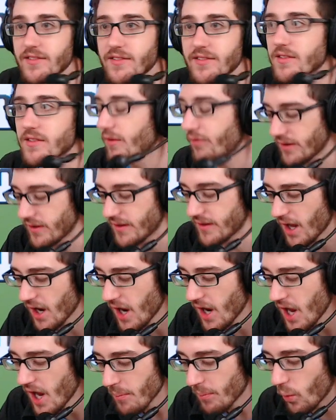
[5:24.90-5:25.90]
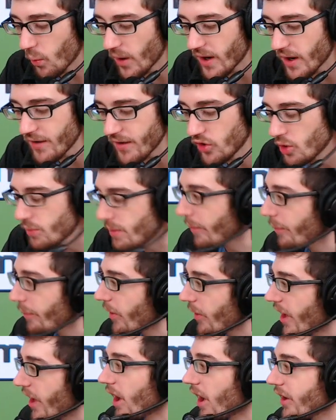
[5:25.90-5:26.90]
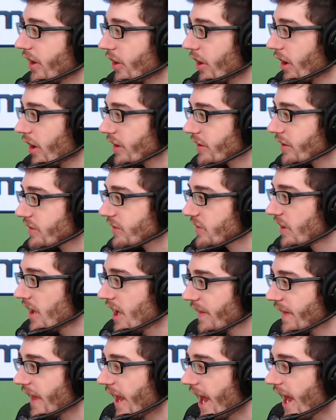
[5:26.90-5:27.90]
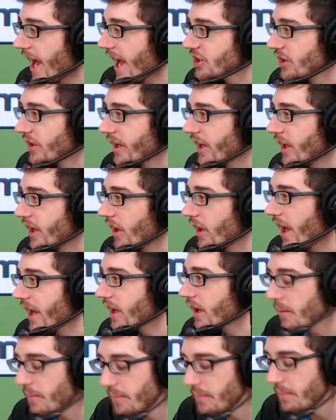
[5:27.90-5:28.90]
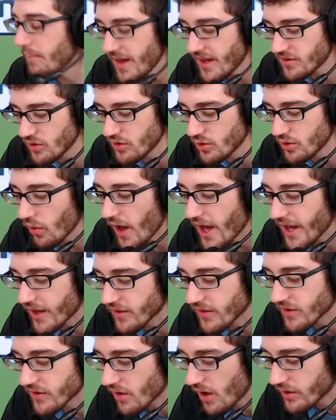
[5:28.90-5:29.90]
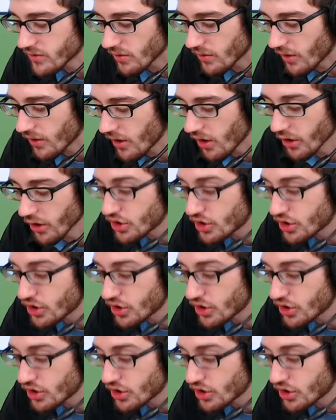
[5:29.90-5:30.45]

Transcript: and stuff like that. But what have you been playing on yours that actually like makes you like this console, or do